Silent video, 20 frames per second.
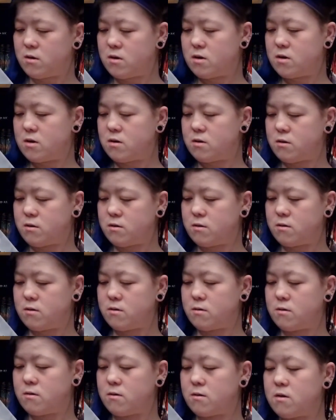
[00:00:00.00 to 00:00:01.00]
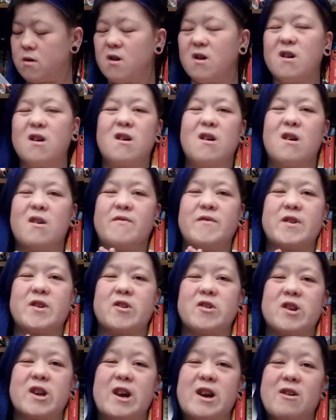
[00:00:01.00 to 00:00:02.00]
Whew. I'll
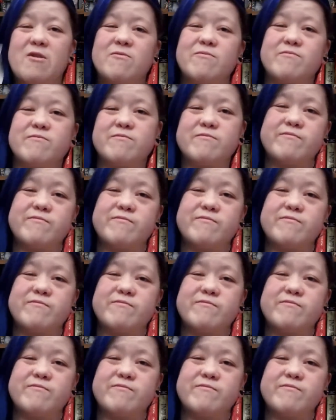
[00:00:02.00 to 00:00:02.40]
figure it out.